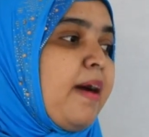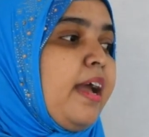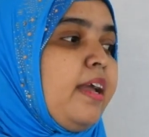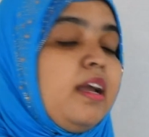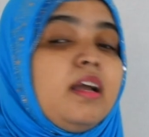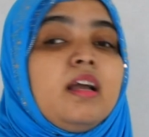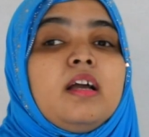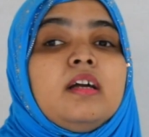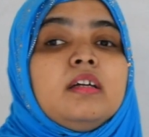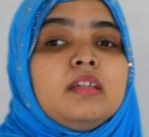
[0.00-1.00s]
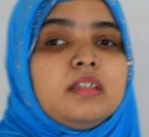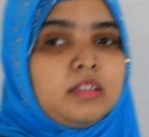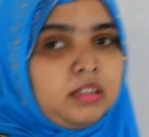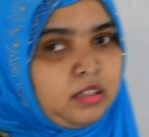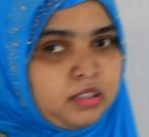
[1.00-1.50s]
by
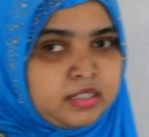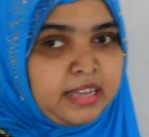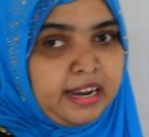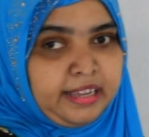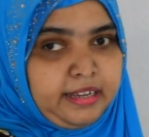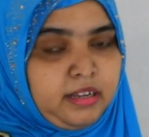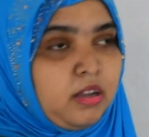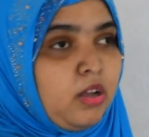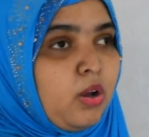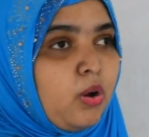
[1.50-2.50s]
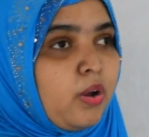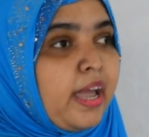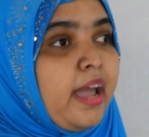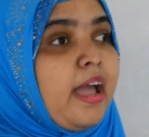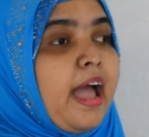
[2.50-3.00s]
selling.
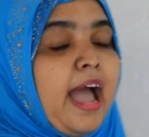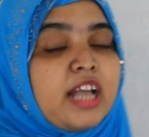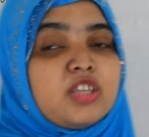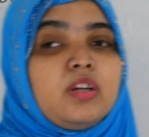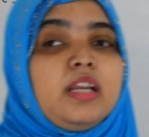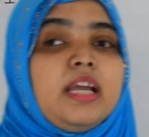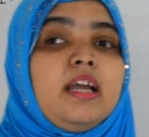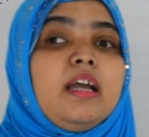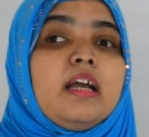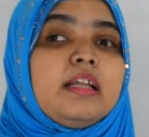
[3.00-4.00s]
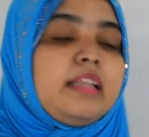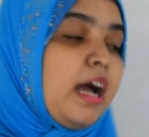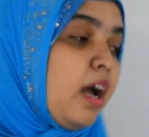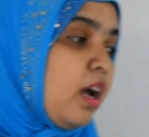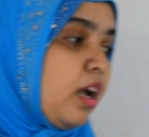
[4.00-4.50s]
Okay? Actually,
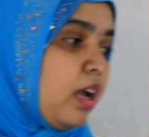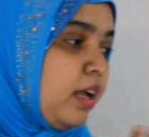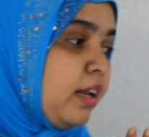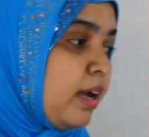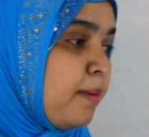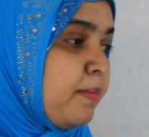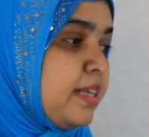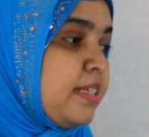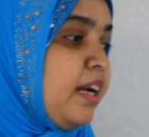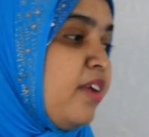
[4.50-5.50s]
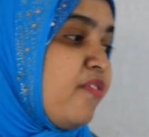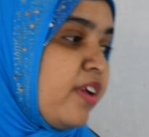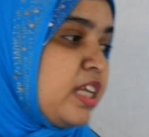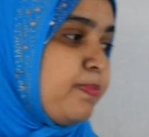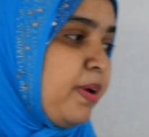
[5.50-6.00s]
the income is the
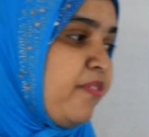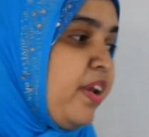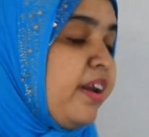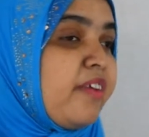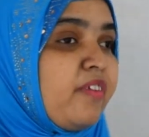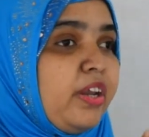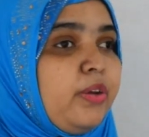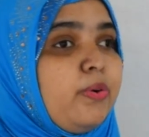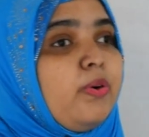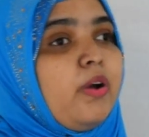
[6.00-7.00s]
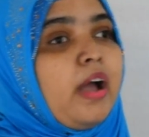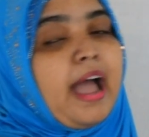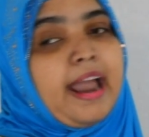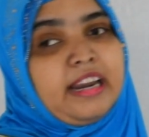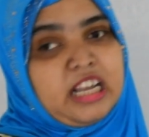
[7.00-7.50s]
difference between revenue
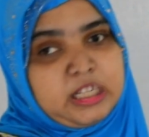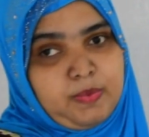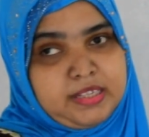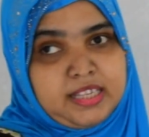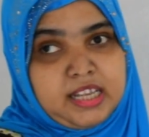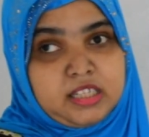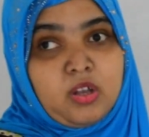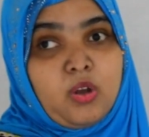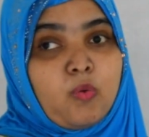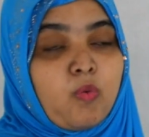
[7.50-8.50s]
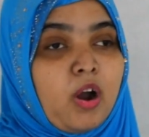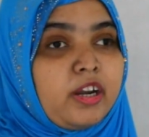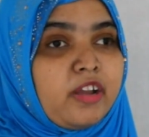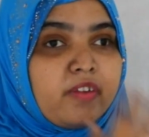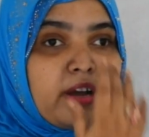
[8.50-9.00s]
and expenses.
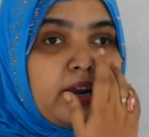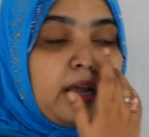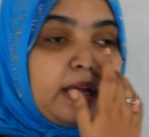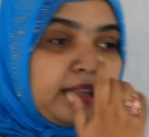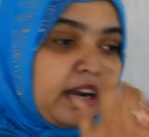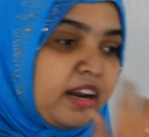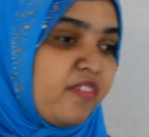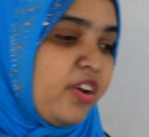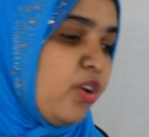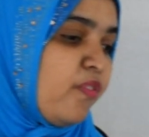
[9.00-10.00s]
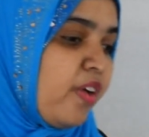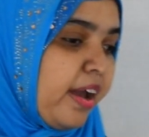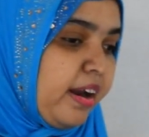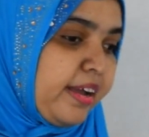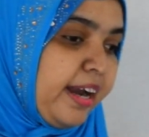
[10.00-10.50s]
Whatever the revenue we
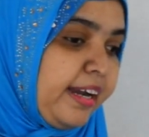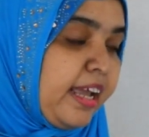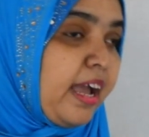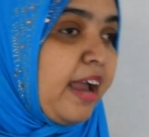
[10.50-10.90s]
are getting